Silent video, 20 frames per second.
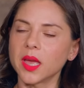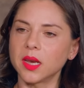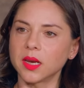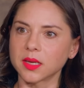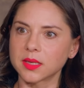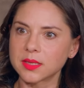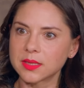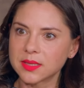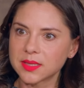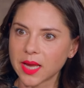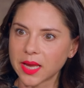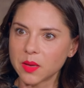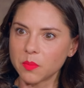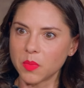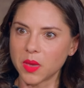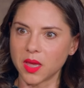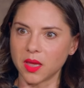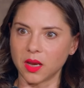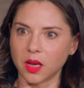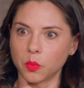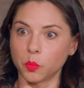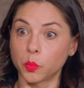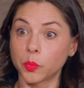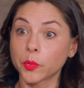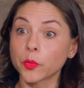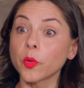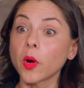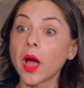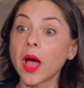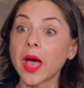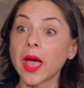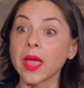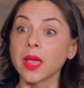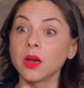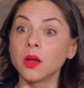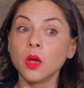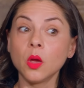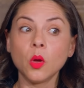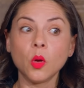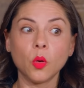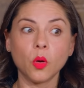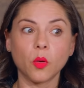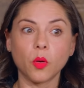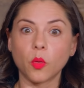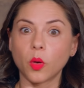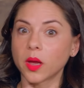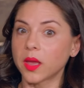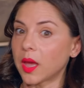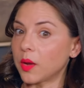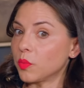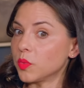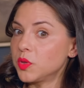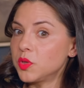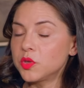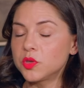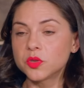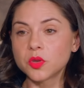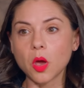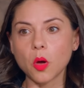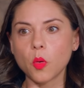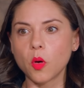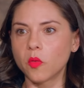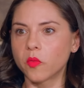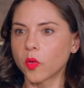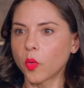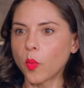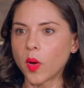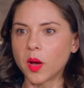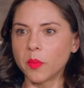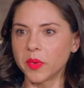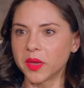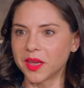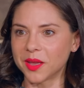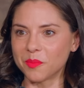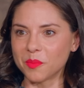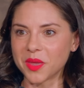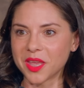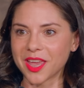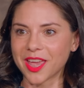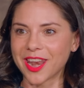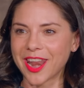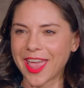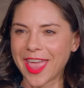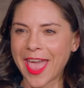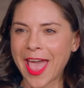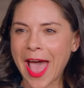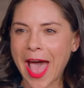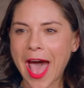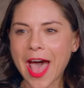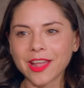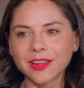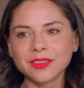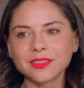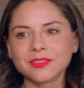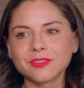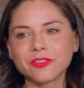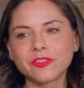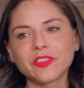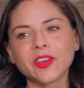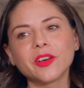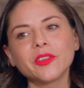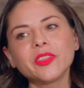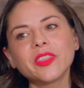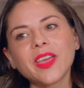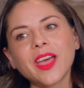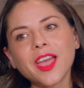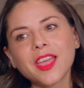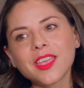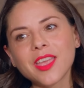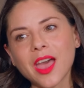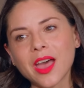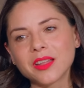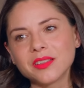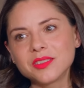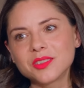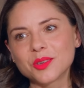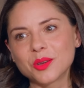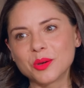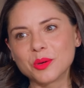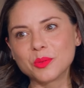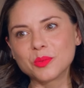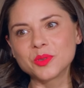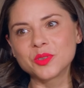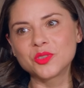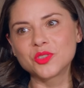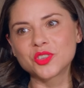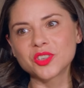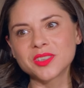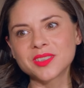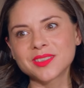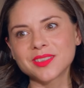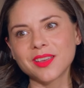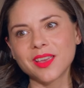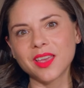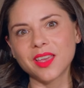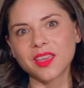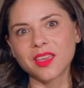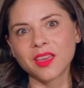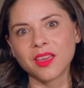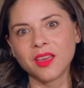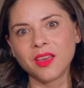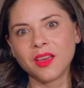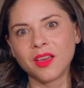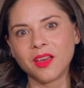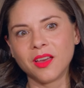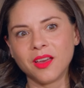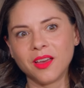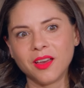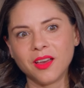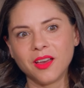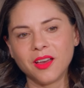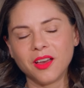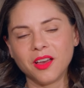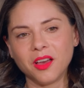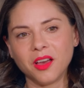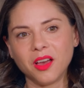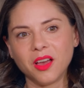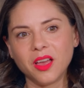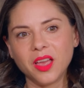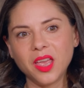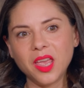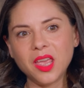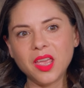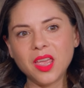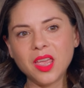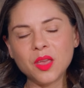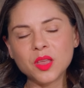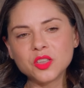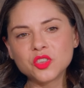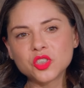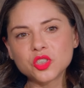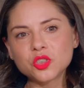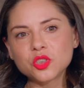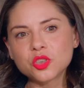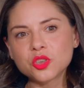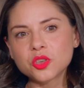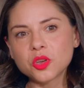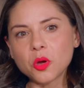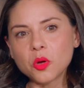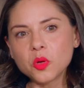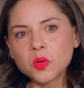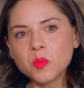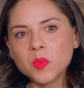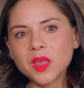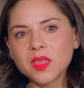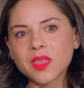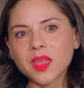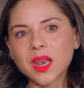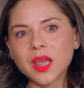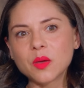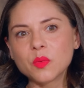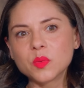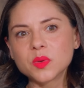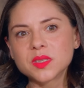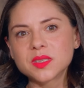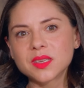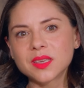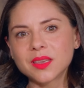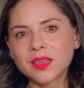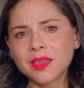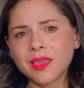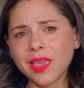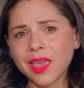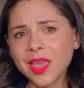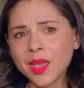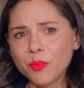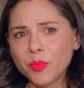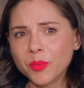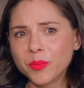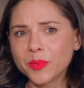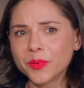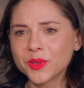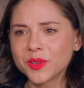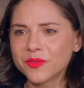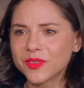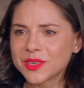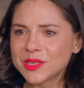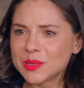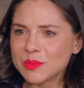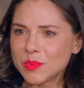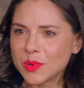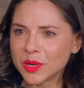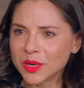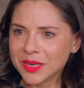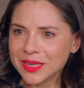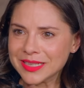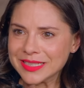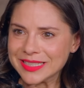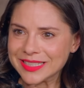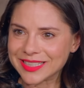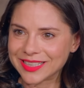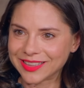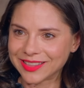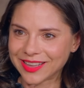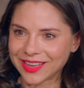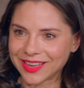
and excitement and pride again was so overwhelming in me and I hadn't felt that yet. So it was just like it just showed me that I was capable of experiencing